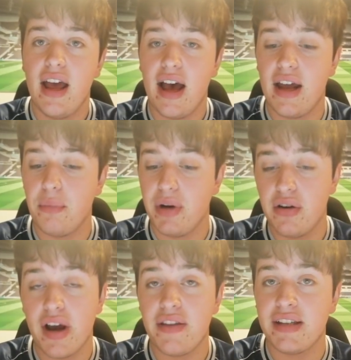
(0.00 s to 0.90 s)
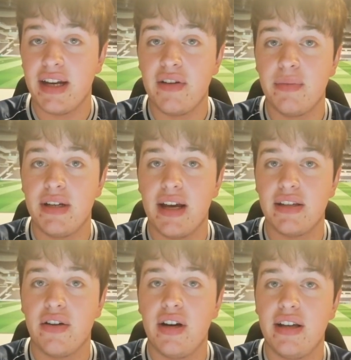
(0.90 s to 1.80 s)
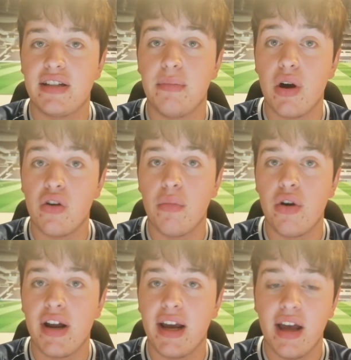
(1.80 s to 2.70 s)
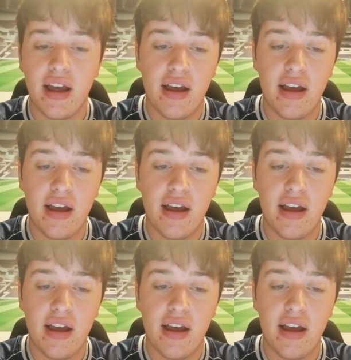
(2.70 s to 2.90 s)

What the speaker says: and we could get this announcement as early as tomorrow morning.